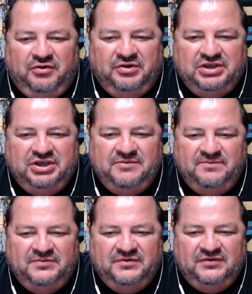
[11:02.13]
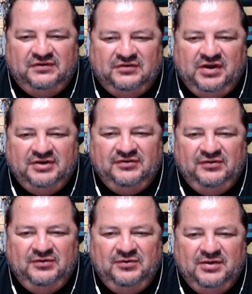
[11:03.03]
kid just trying
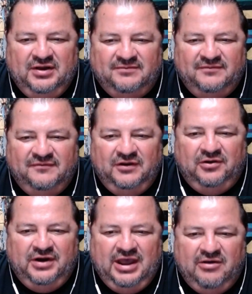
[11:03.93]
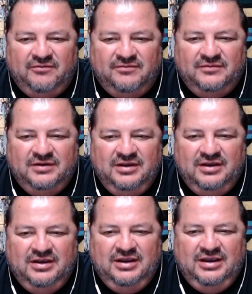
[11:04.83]
to figure it out.
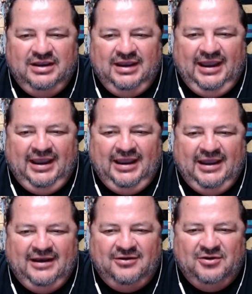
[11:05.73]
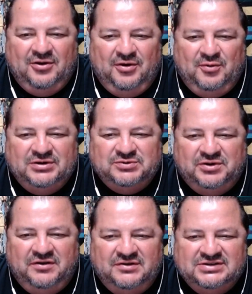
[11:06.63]
And, you know, it wasn't
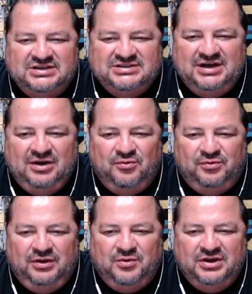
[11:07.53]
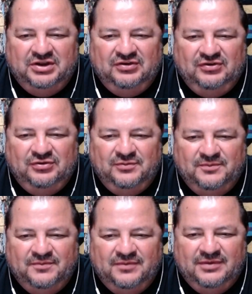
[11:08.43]
one of those things that I really wanted to do.
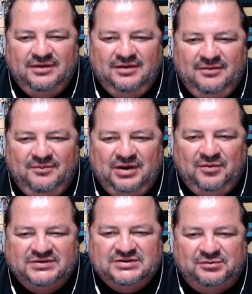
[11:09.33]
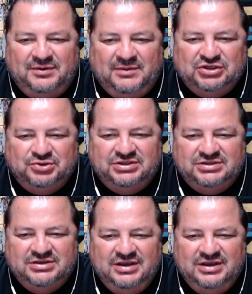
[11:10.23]
But it wasn't really my choice.